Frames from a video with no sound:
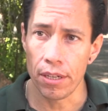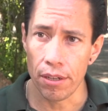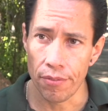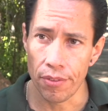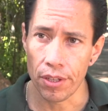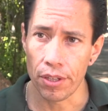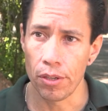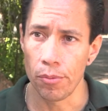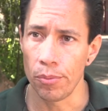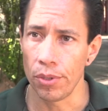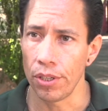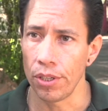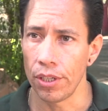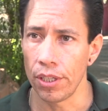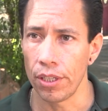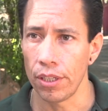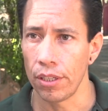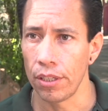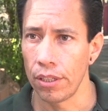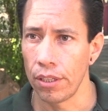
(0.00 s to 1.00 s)
of the
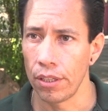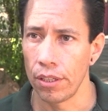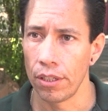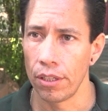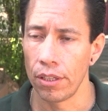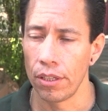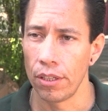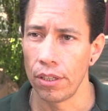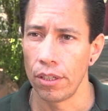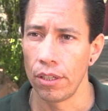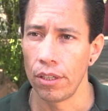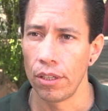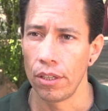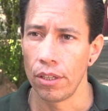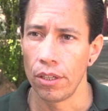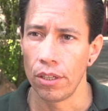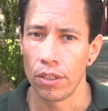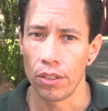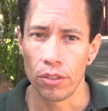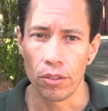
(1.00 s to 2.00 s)
community,
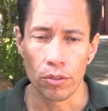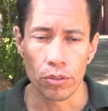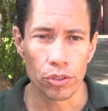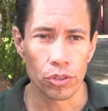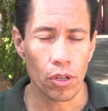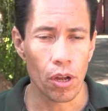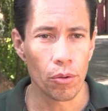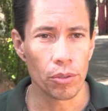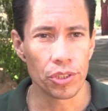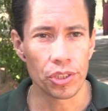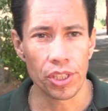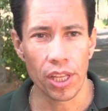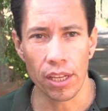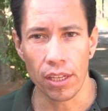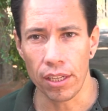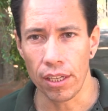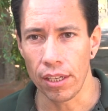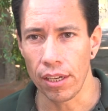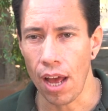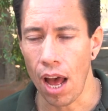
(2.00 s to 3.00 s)
you know, so I was
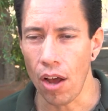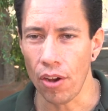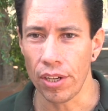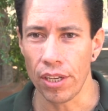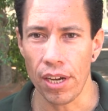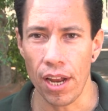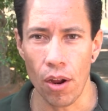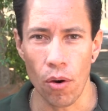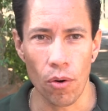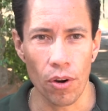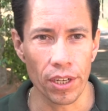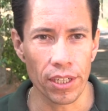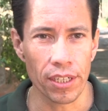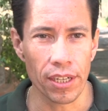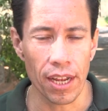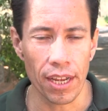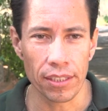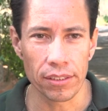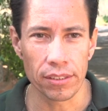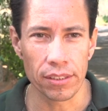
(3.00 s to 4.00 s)
thinking, how can I
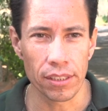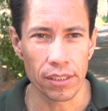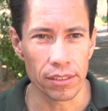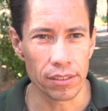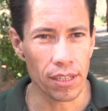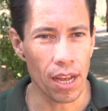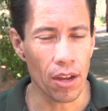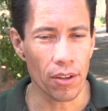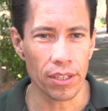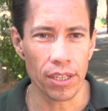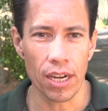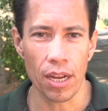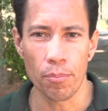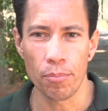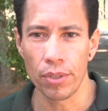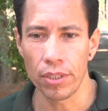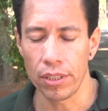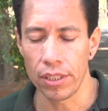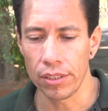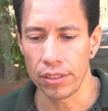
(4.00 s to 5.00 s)
organize this? How can I
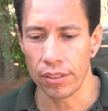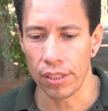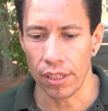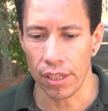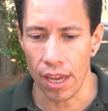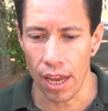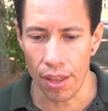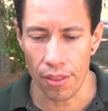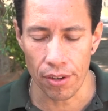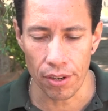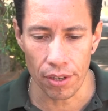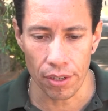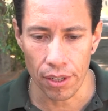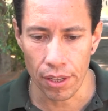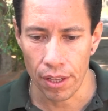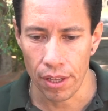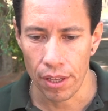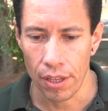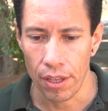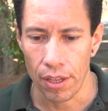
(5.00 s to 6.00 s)
put this together?
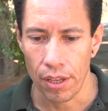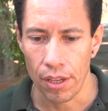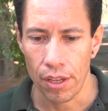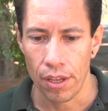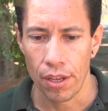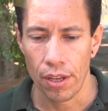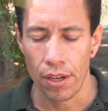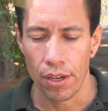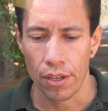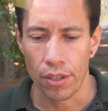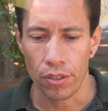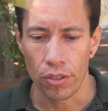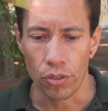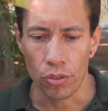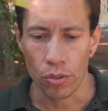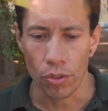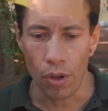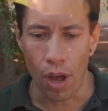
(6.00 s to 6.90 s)
You know,